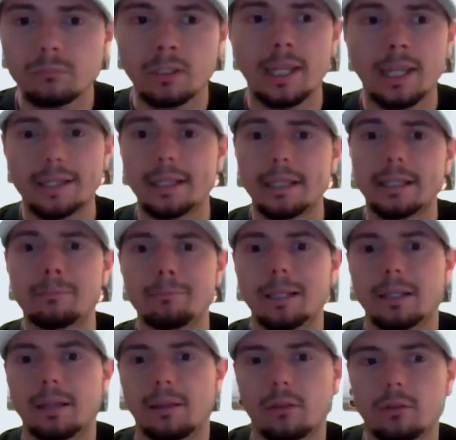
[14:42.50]
and they need to
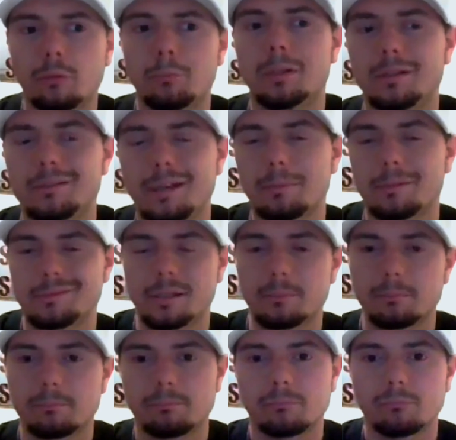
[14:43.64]
make this undisputed championship
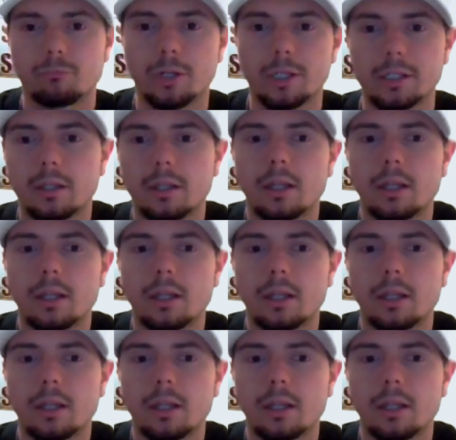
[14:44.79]
fight.